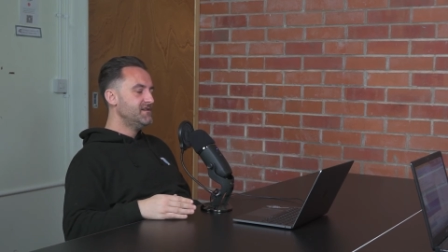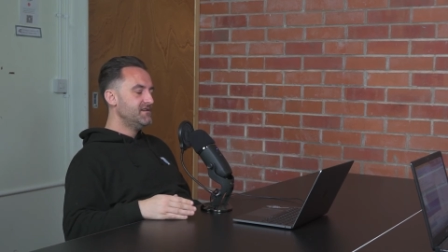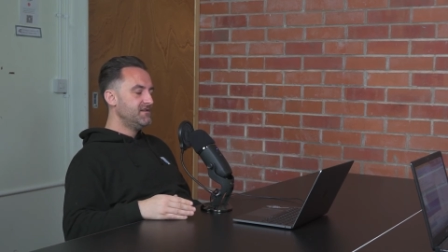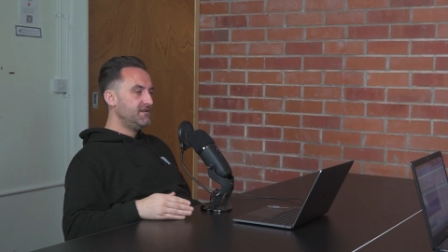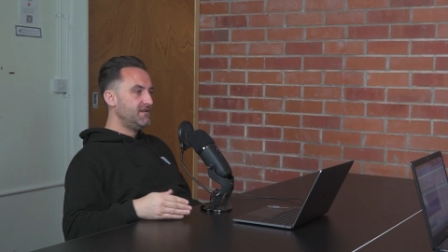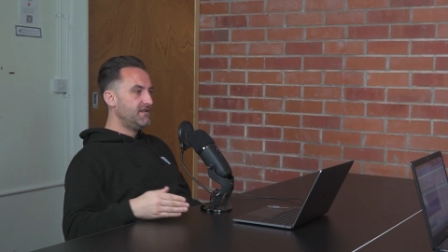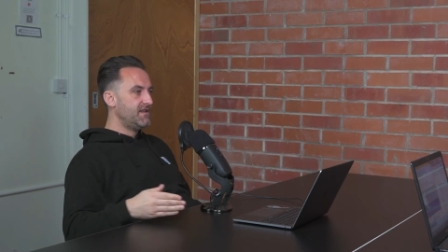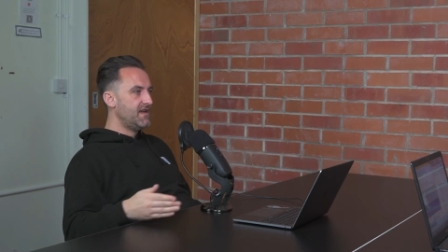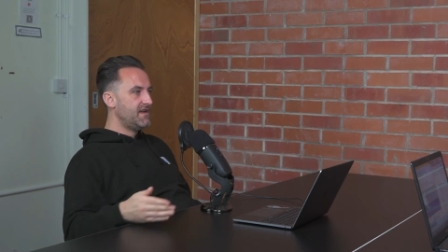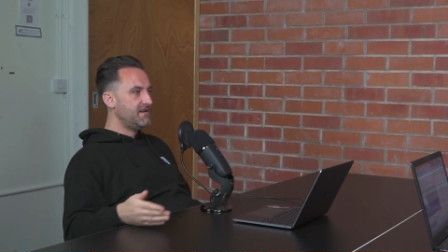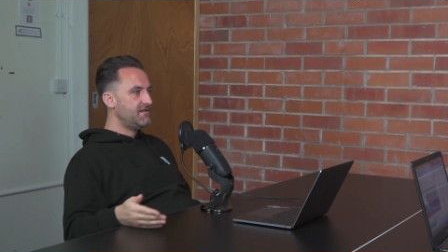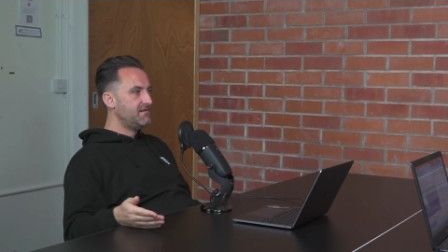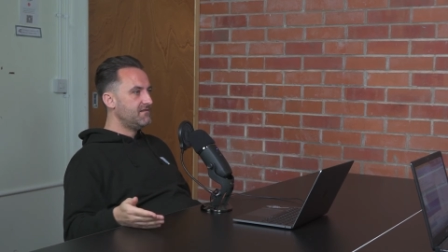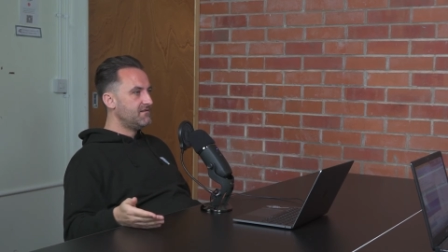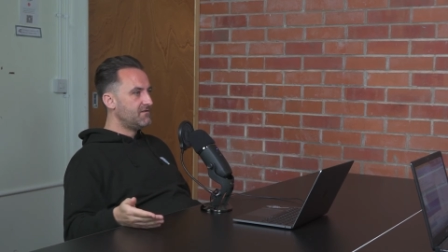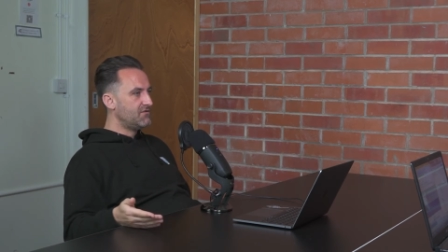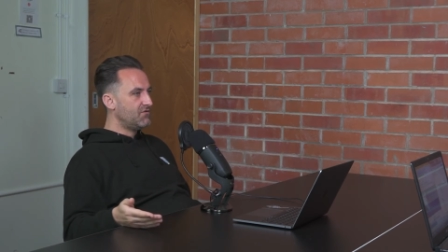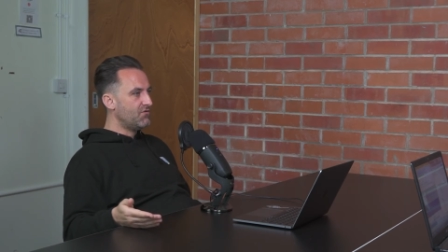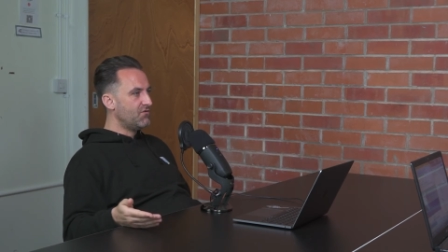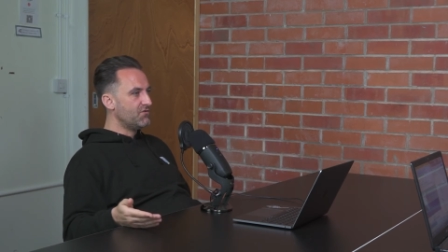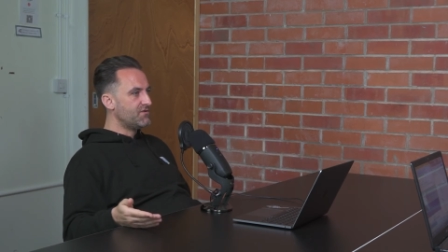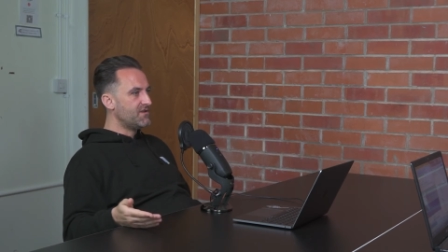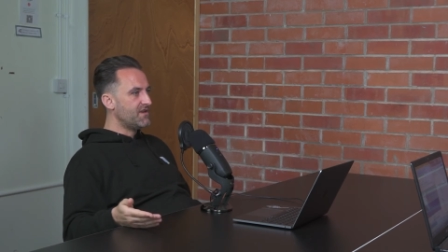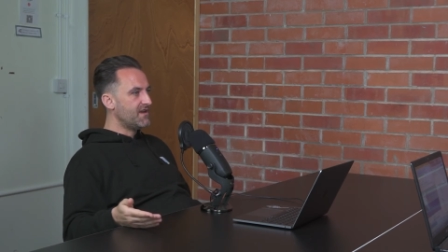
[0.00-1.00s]
you then
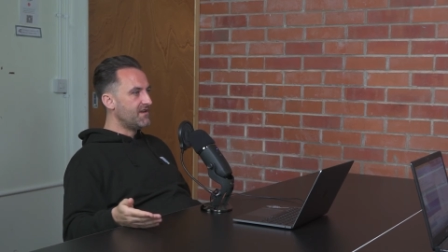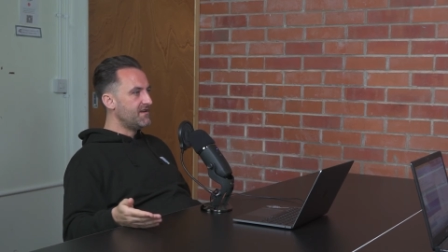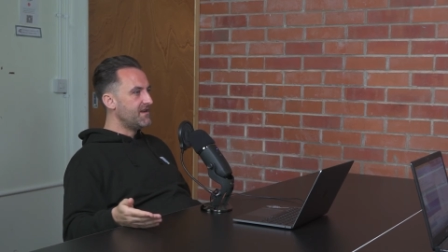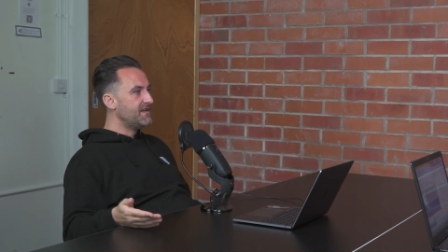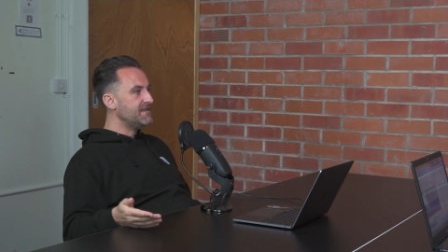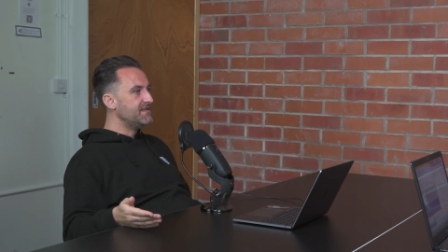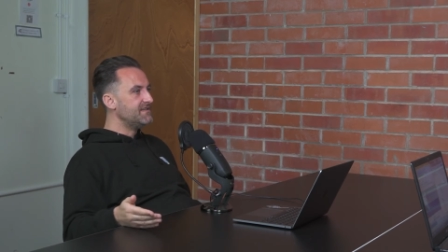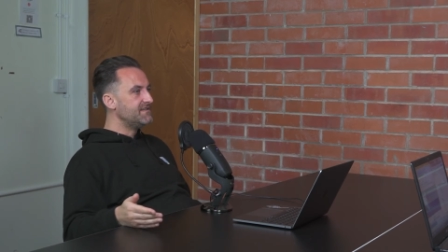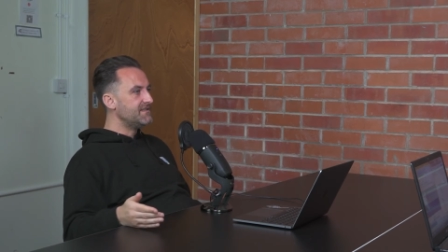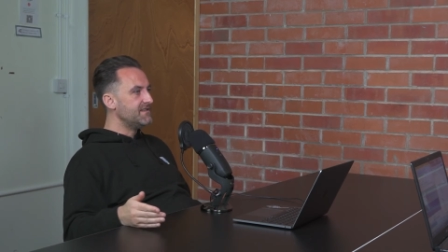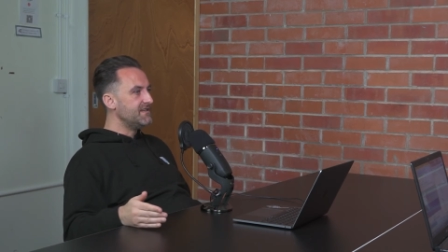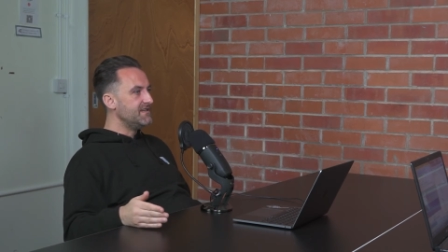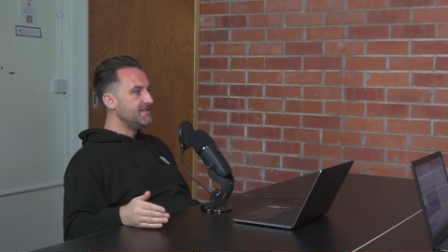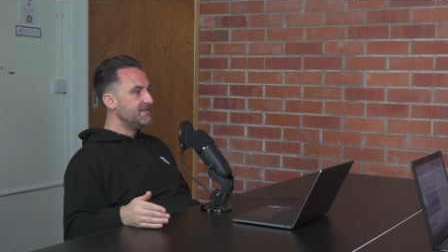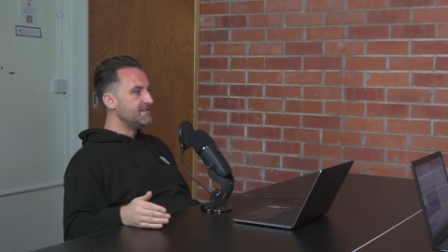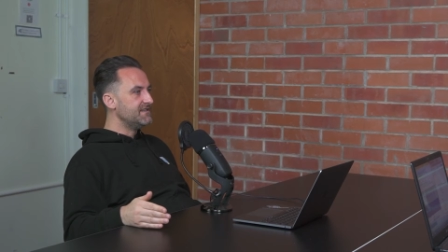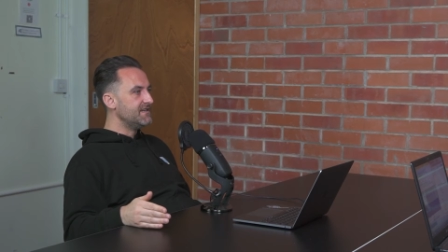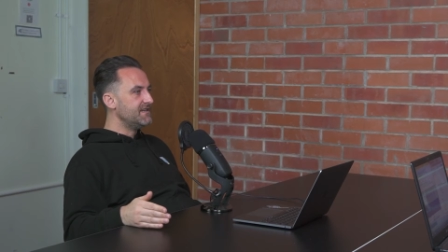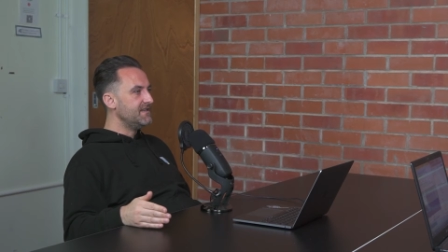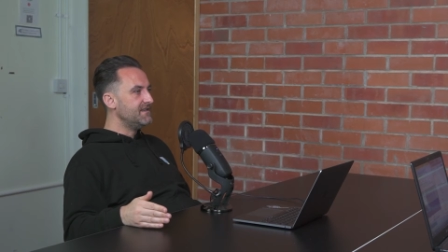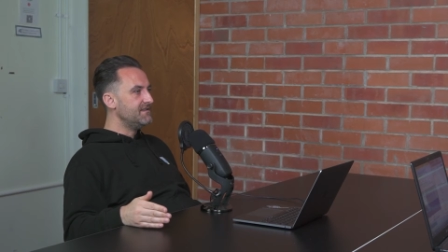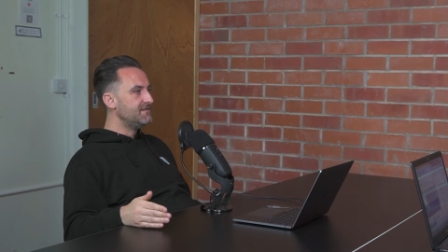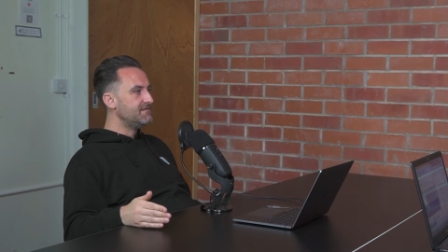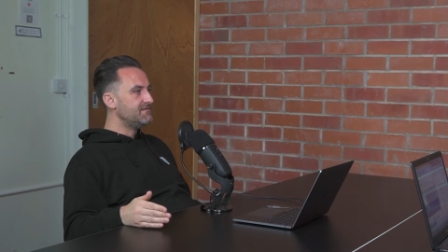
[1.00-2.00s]
go to a nice
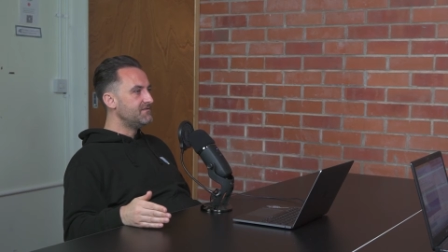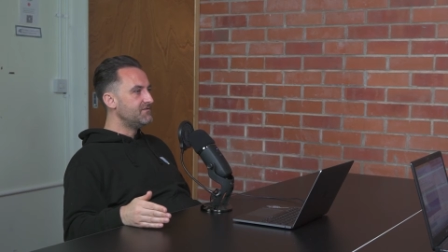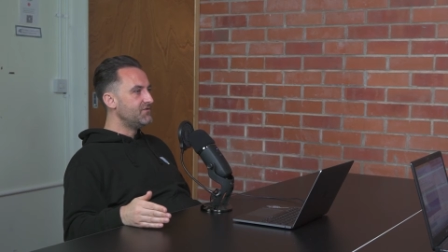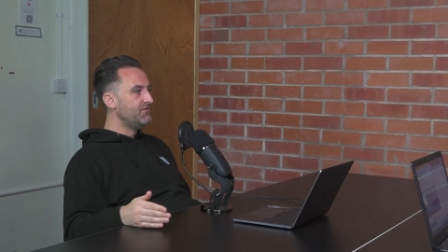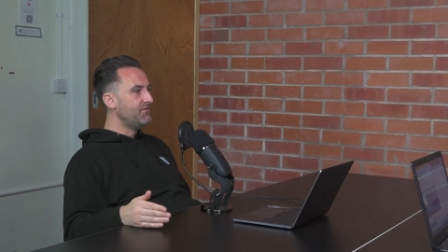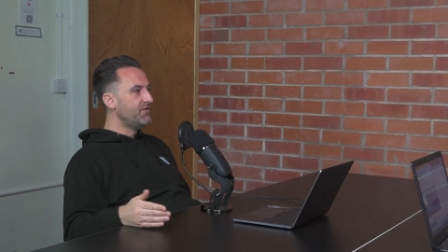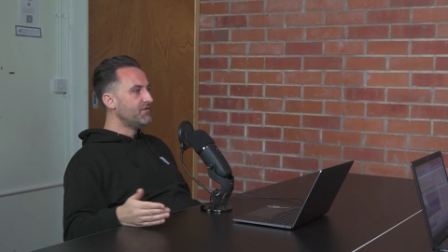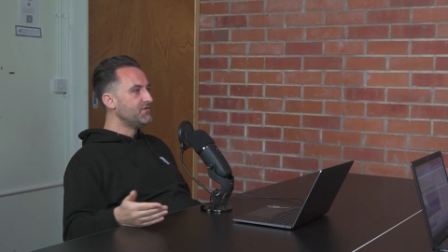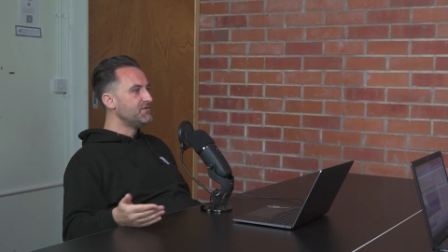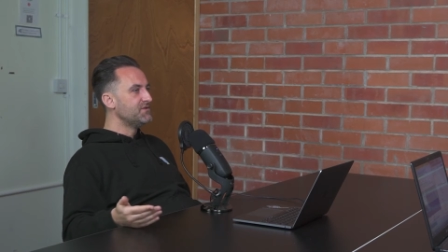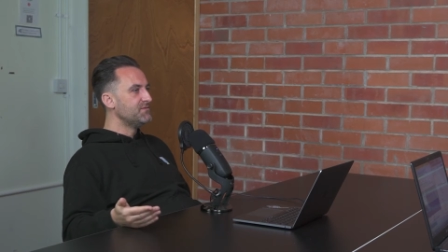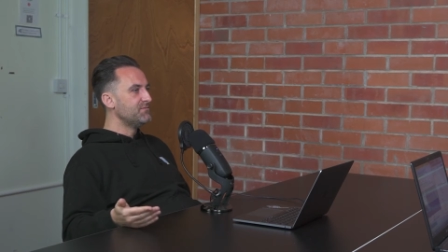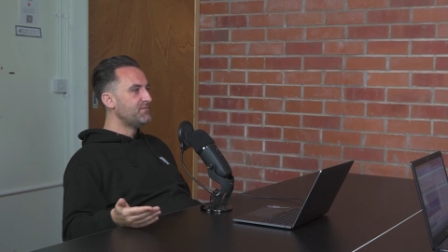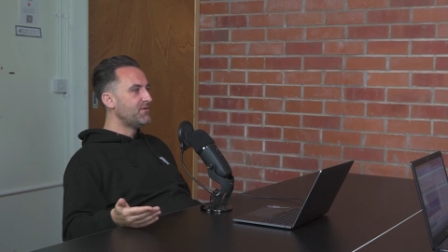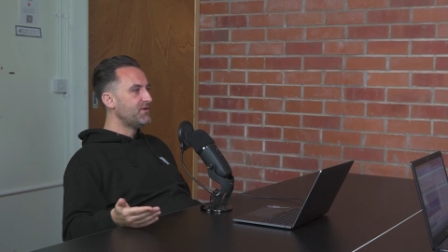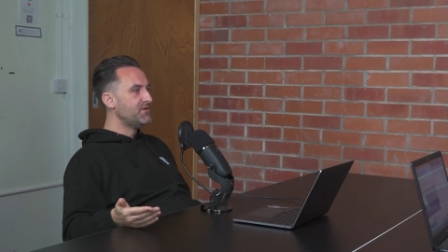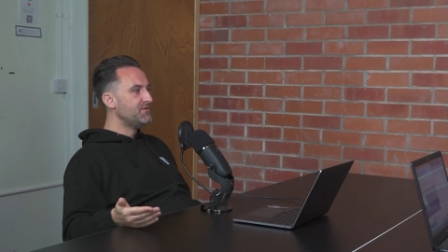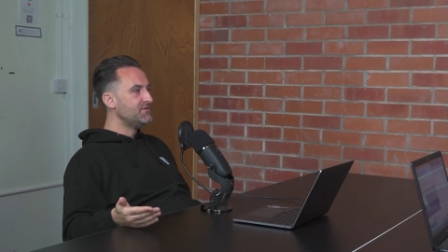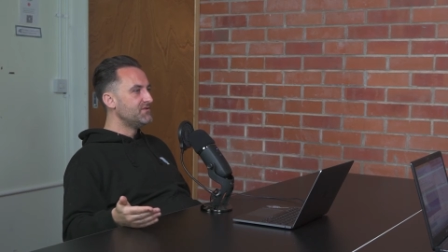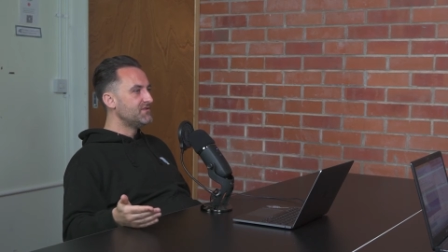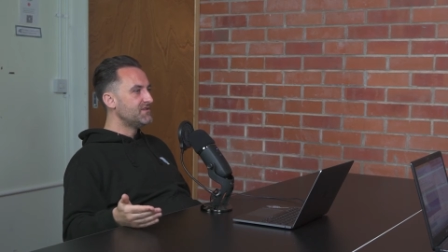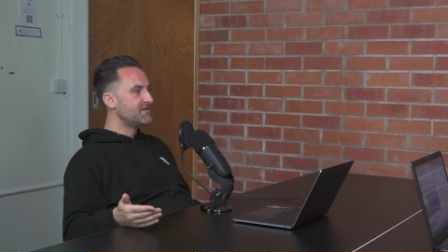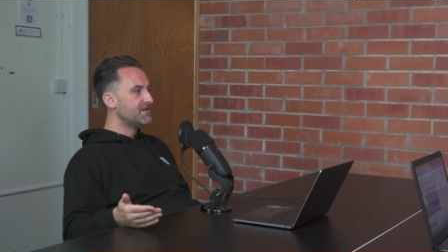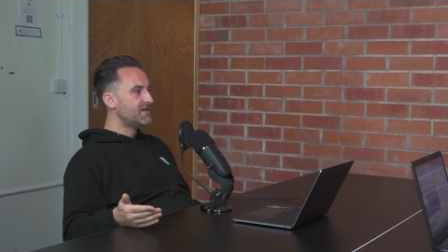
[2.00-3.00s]
easy
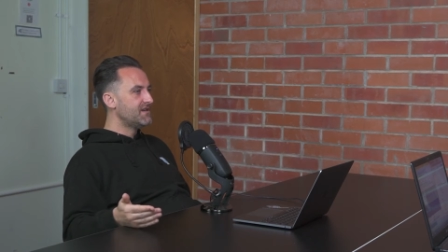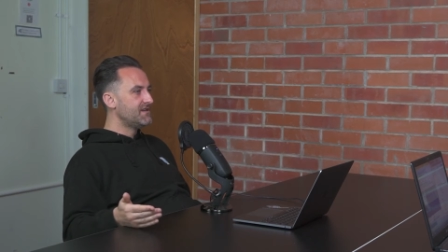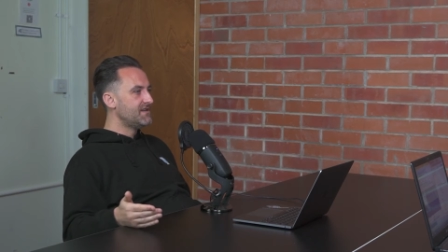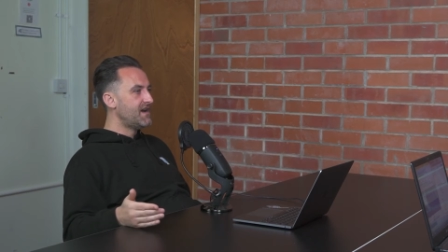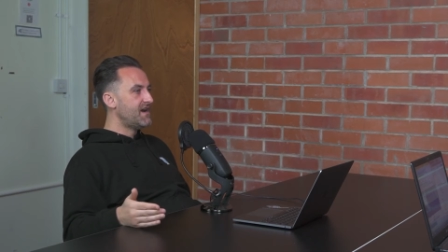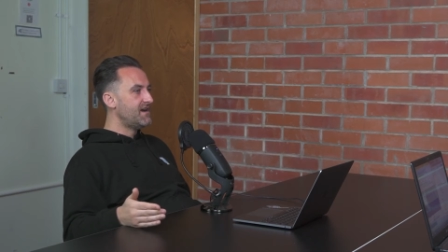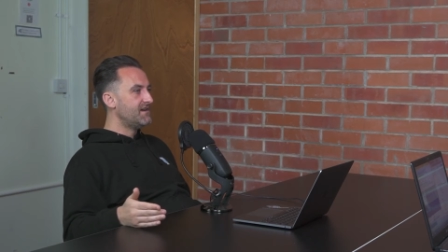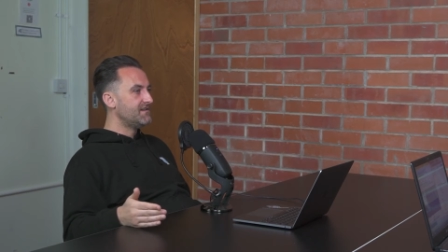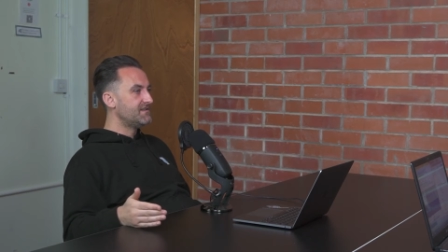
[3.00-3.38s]
£2,000, and